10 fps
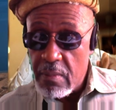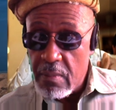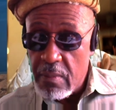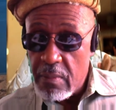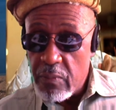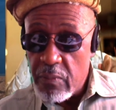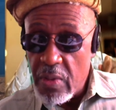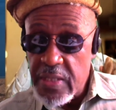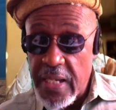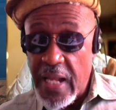brothers hanging
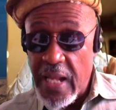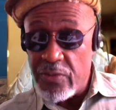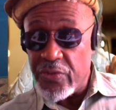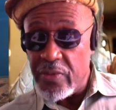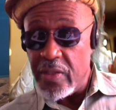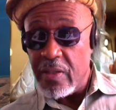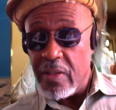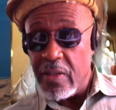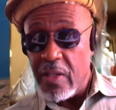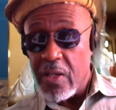out on the street
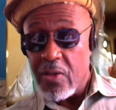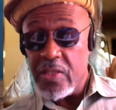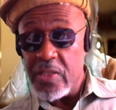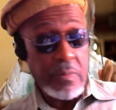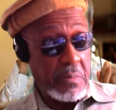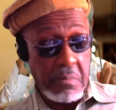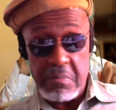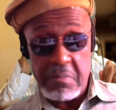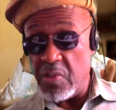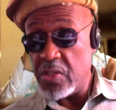because he
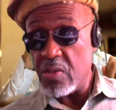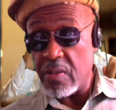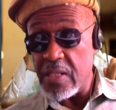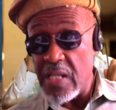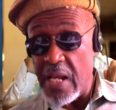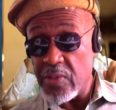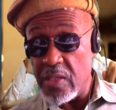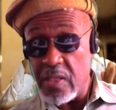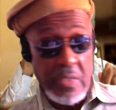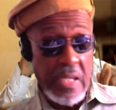took Islam to them, and
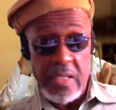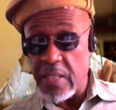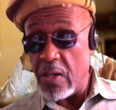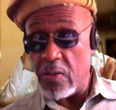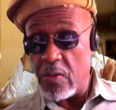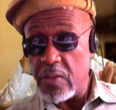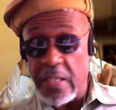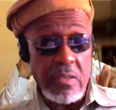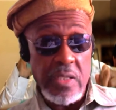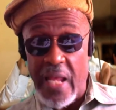they couldn't hear
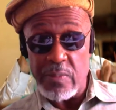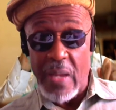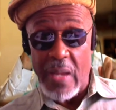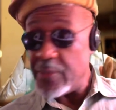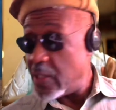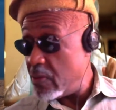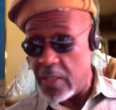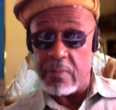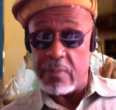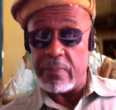Elijah Muhammad, they heard him.
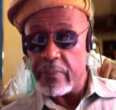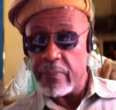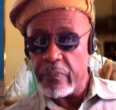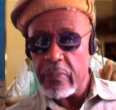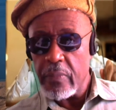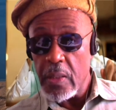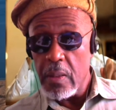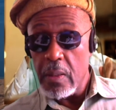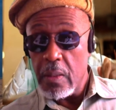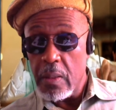
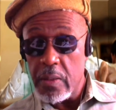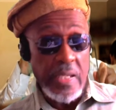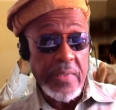Same thing.